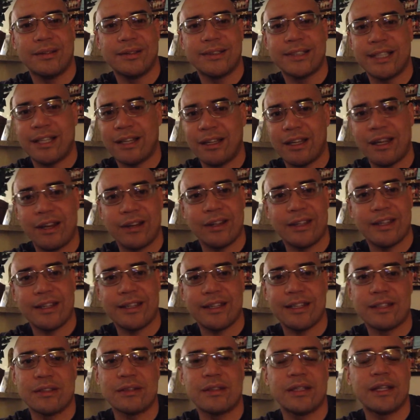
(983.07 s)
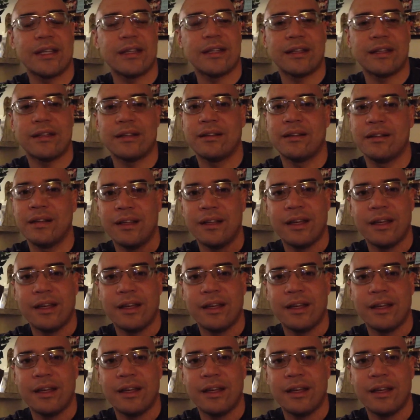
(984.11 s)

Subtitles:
taking care of the kids, and then